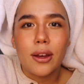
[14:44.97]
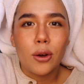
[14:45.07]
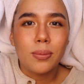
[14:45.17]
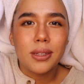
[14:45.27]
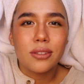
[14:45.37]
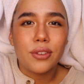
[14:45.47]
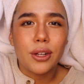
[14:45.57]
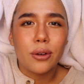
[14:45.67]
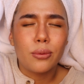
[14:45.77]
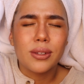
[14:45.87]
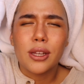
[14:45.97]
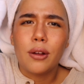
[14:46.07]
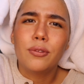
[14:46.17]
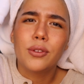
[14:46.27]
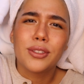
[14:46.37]
I hope this video was
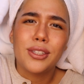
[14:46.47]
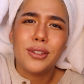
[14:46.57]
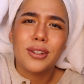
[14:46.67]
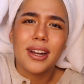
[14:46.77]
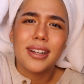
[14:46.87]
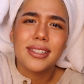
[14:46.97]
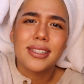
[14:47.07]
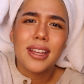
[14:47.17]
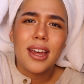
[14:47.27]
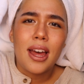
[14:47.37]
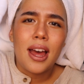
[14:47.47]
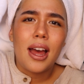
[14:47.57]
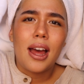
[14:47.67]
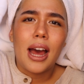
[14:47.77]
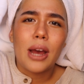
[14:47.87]
helpful to you guys.
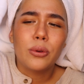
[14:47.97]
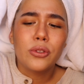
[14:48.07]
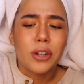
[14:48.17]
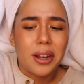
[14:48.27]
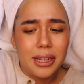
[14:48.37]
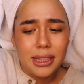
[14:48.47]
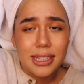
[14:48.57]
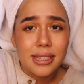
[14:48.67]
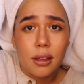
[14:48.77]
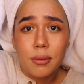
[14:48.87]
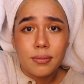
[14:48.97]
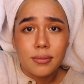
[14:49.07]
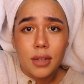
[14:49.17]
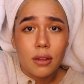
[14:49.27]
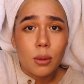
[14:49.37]
I will try to list
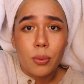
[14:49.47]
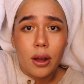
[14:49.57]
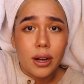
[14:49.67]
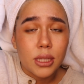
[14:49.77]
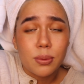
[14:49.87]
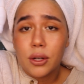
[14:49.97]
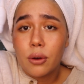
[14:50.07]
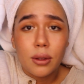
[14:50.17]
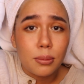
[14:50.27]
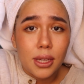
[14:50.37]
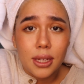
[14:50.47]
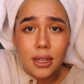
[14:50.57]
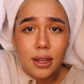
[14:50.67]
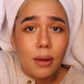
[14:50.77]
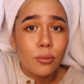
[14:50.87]
some of the products, but knowing
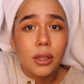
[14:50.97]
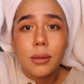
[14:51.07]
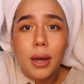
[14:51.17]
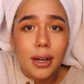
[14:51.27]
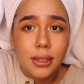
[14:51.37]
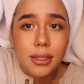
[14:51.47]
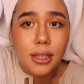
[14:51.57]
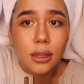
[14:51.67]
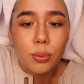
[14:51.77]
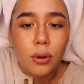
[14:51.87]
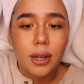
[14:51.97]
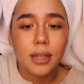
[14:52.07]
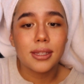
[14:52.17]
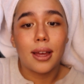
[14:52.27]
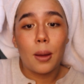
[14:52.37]
me, I'm really bad at listing the
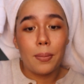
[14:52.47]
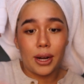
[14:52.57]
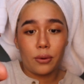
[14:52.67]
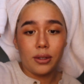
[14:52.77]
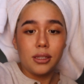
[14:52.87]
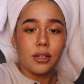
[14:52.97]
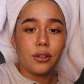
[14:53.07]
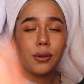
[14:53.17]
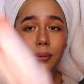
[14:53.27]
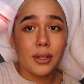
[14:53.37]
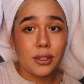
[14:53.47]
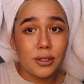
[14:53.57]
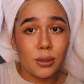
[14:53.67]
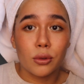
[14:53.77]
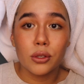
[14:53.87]
products. But I will tell you I'm going to use
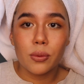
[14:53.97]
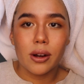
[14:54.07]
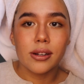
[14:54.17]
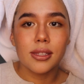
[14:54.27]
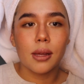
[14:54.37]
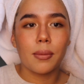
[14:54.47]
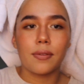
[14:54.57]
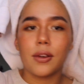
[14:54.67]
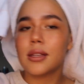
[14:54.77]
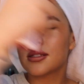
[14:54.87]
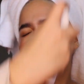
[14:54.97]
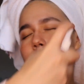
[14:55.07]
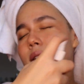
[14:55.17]
some rose water to set my face.